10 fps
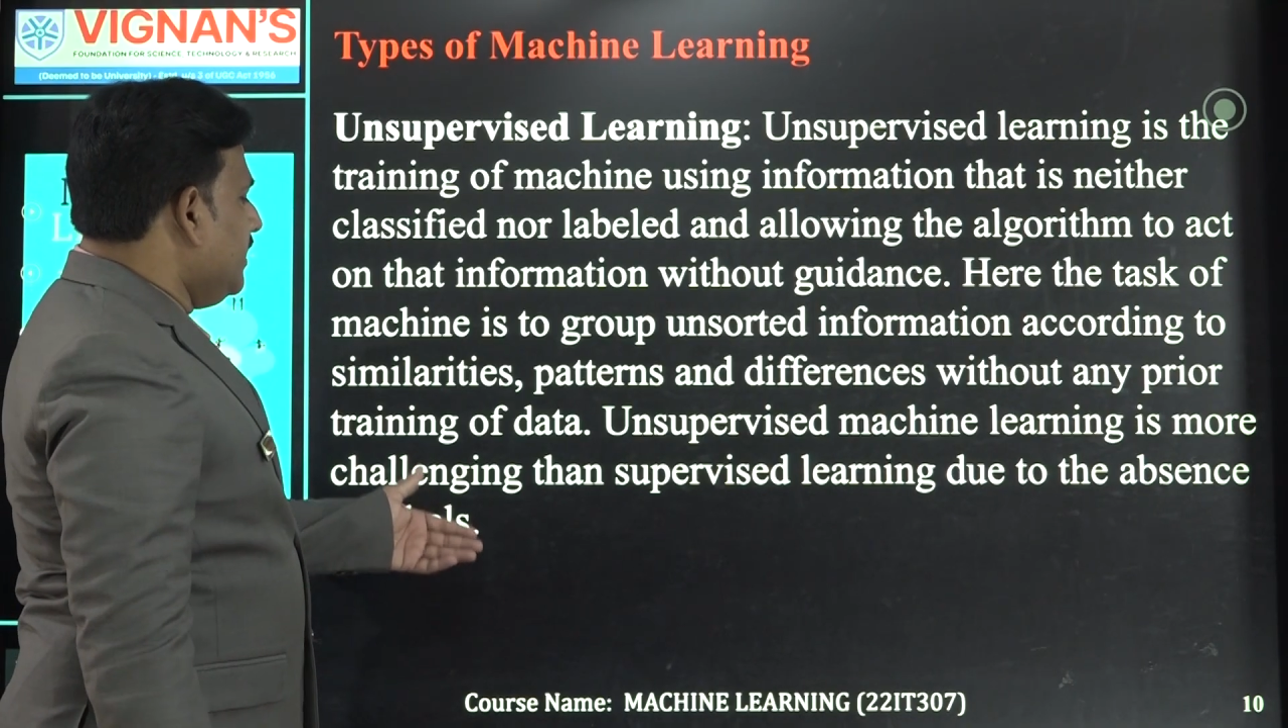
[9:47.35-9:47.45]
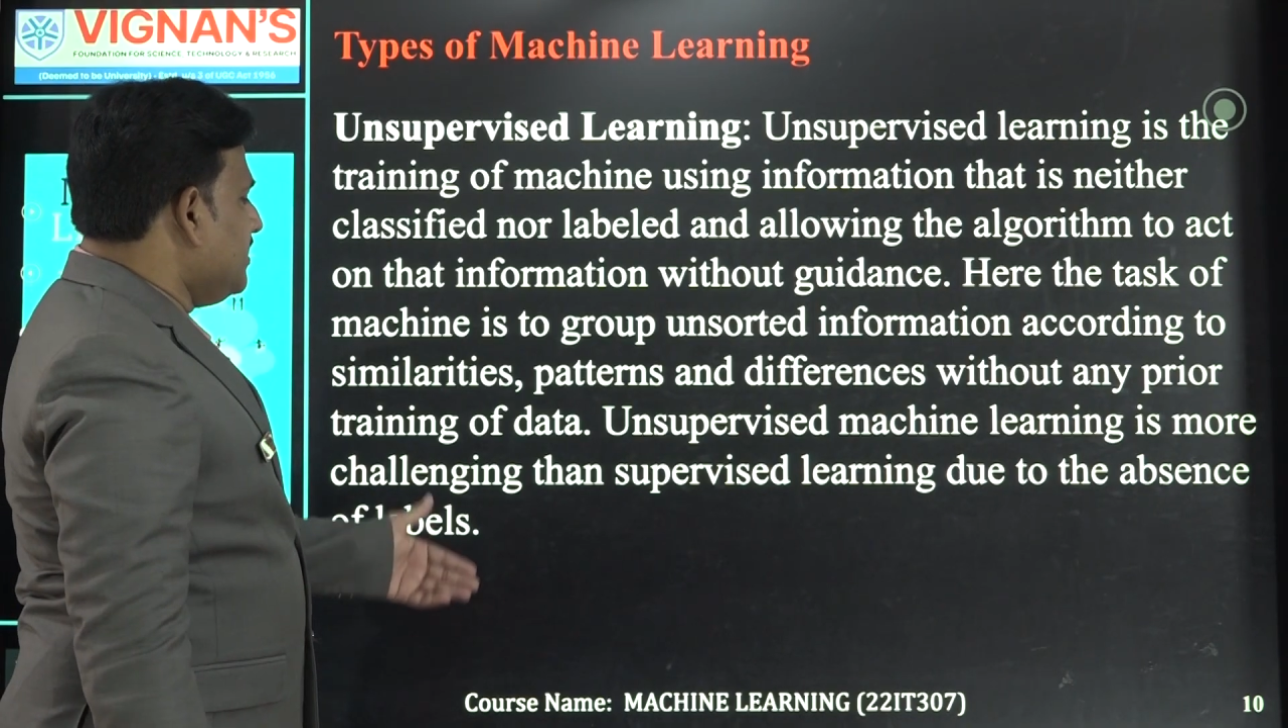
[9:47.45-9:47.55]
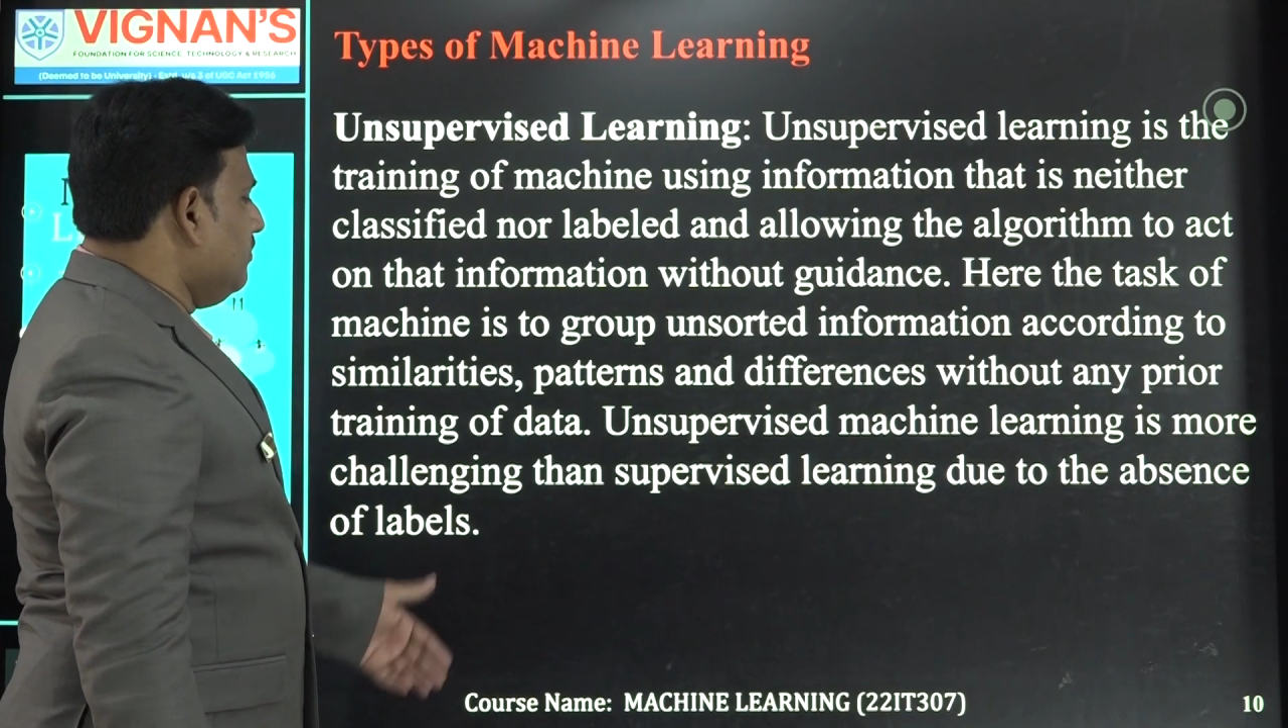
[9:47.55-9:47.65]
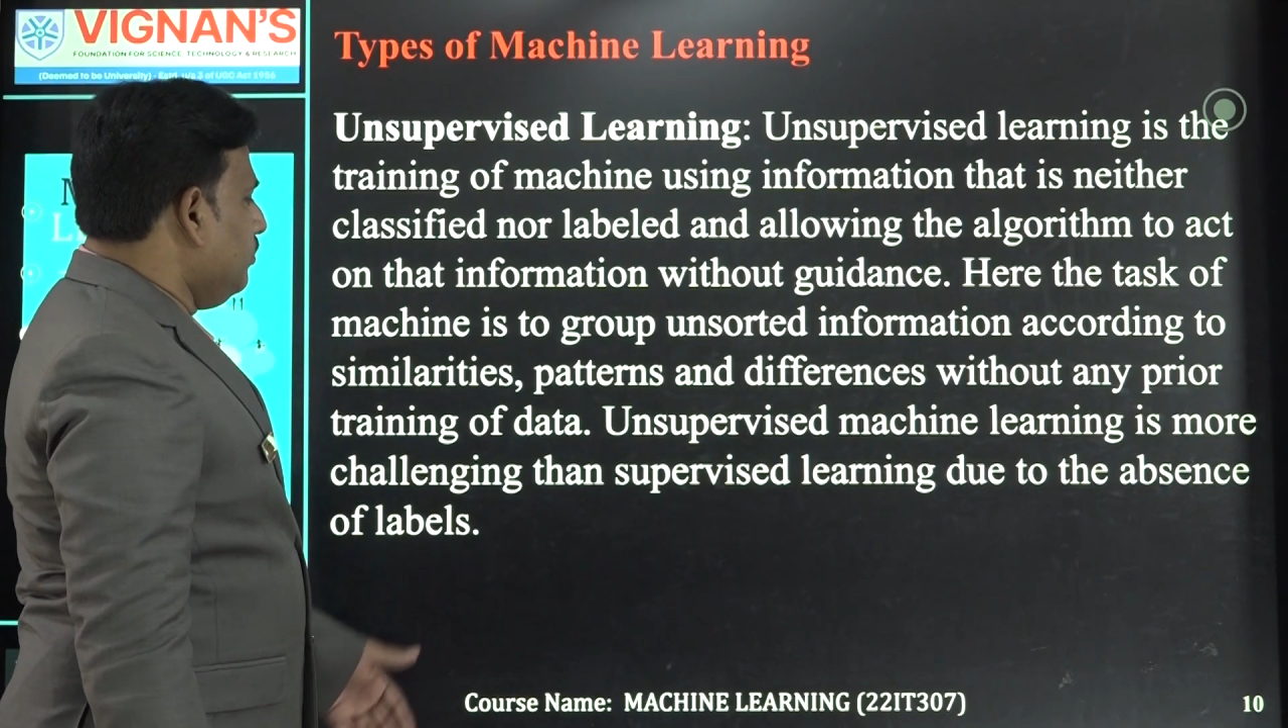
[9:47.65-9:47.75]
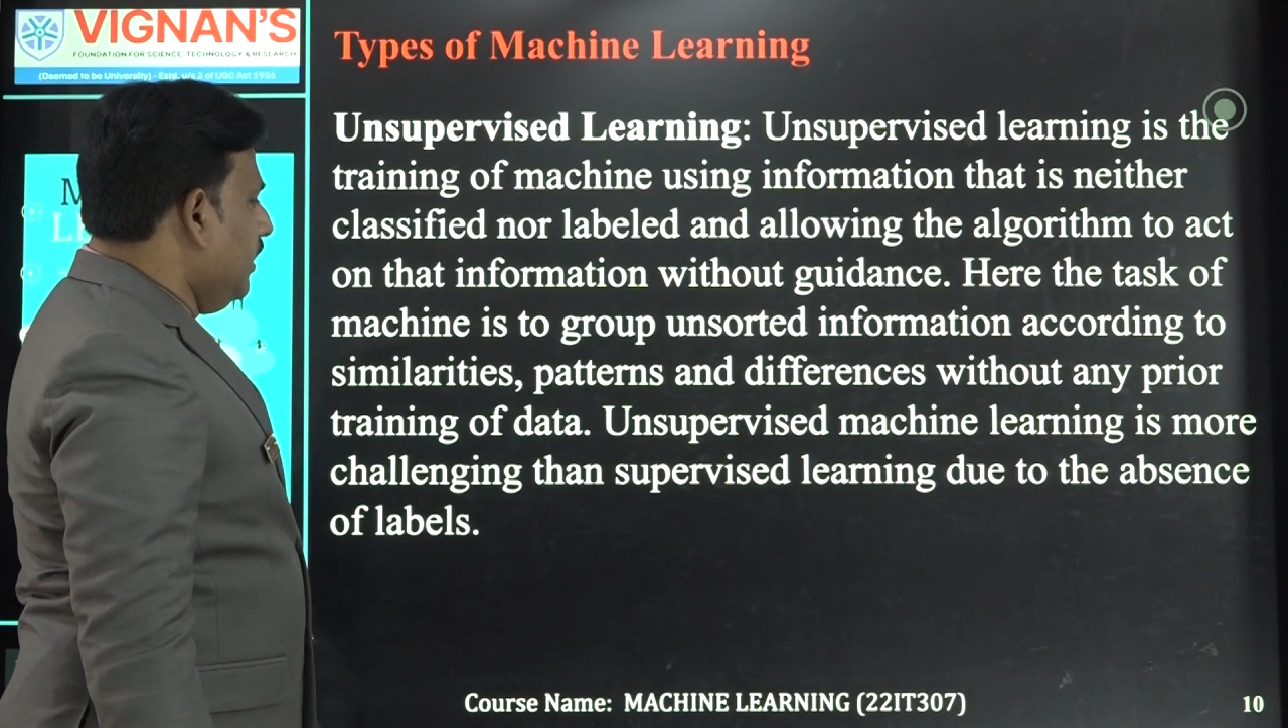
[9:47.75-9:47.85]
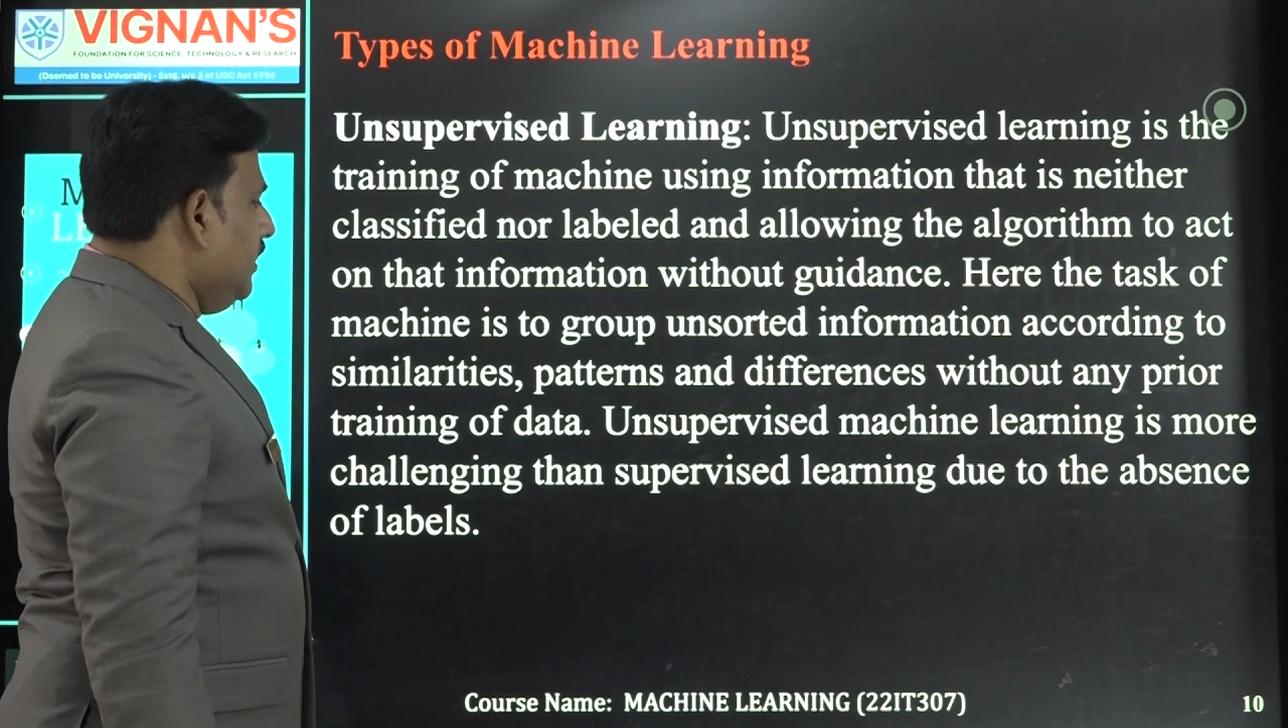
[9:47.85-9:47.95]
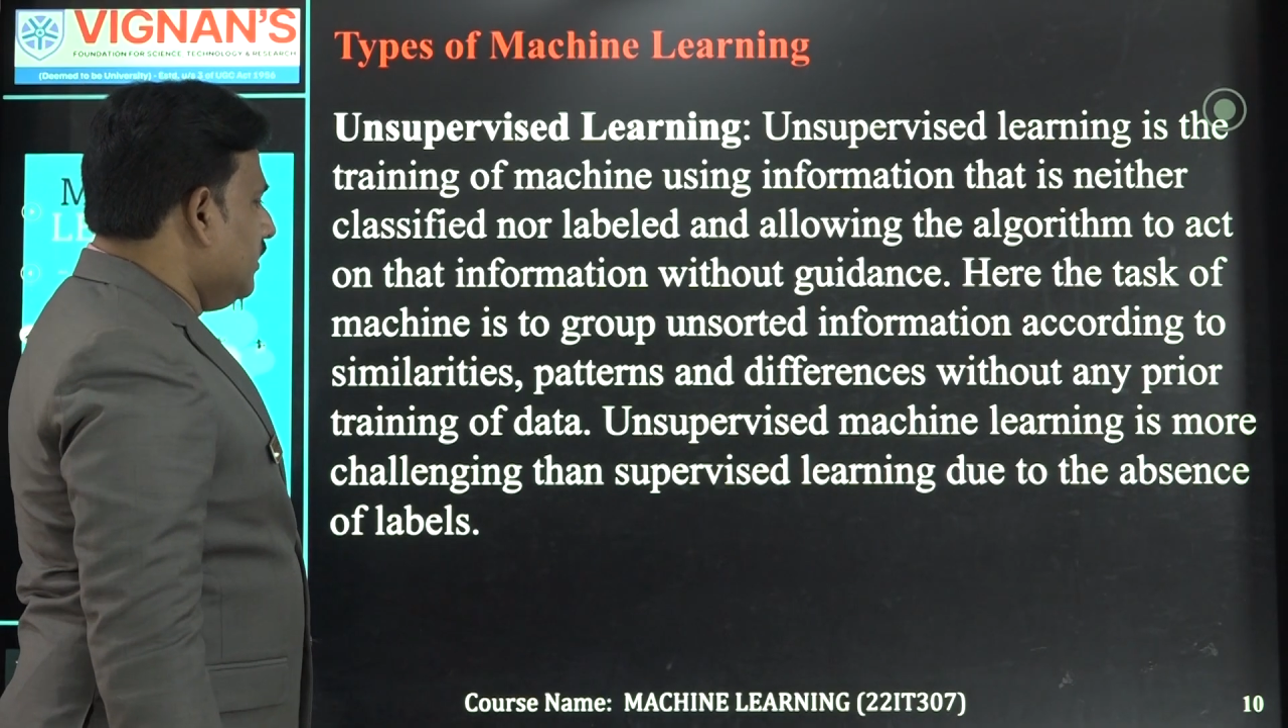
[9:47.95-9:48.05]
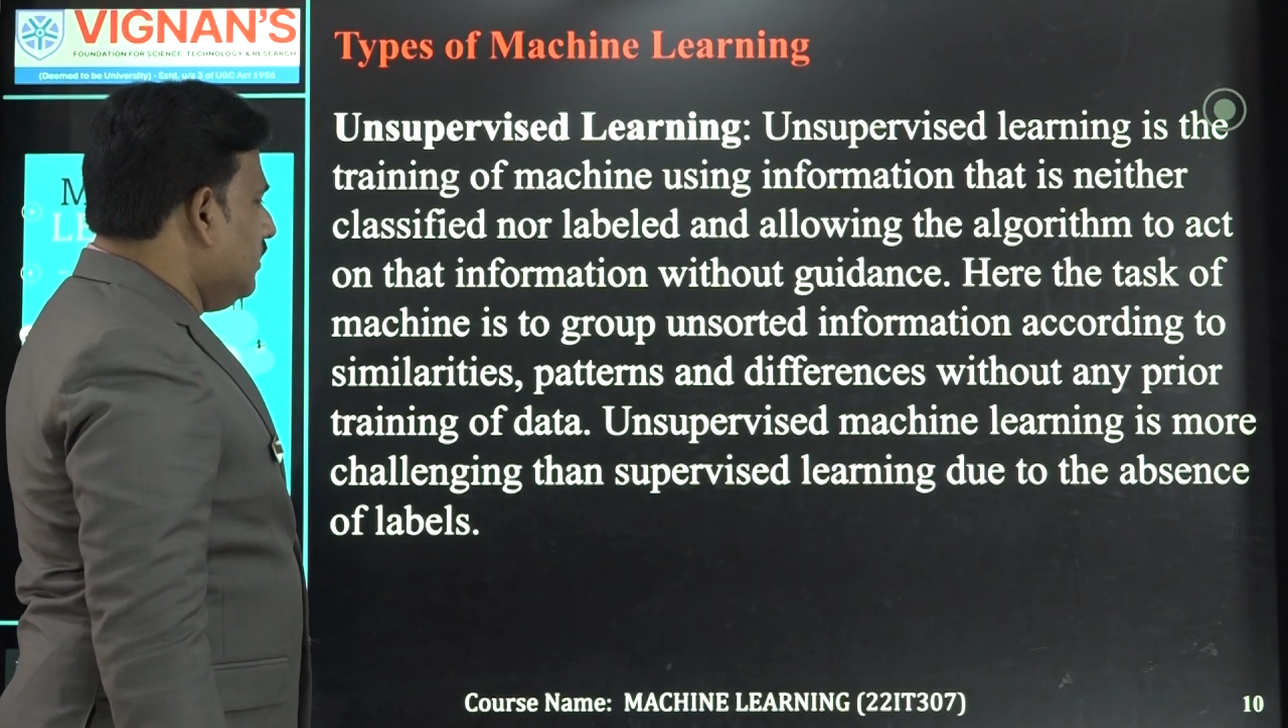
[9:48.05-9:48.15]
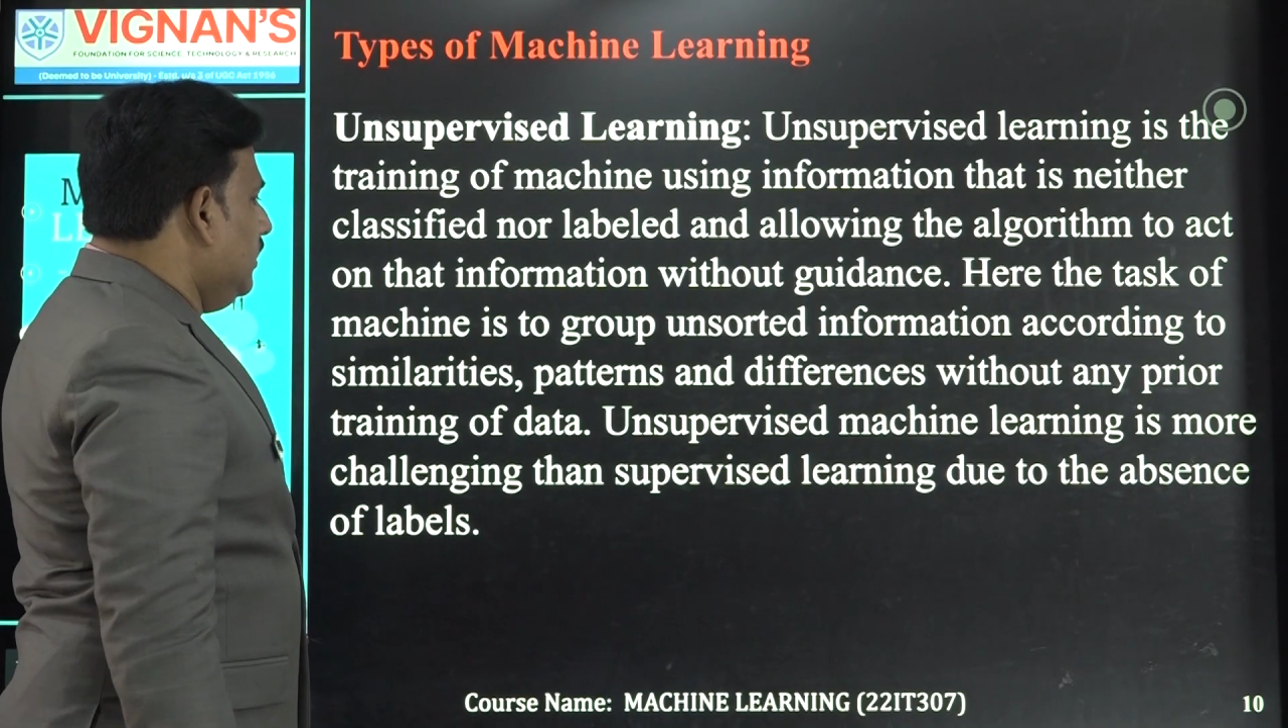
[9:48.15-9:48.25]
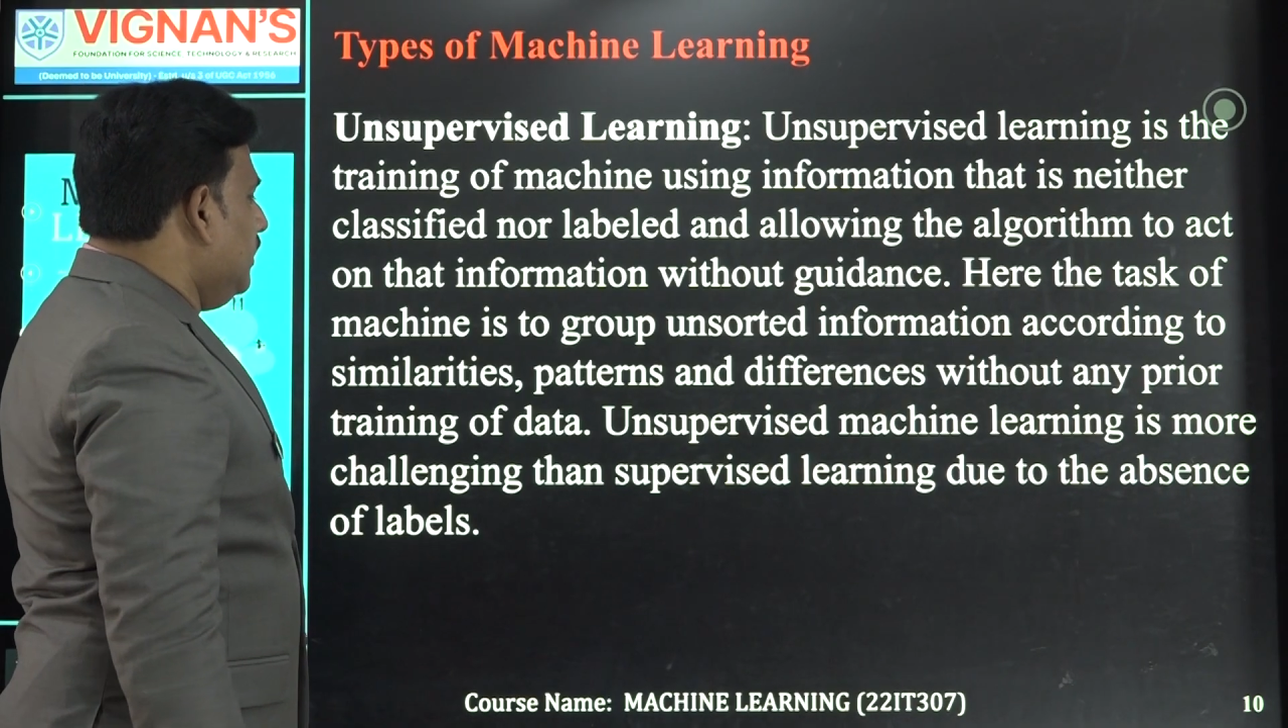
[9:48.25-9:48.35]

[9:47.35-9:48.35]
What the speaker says: example here.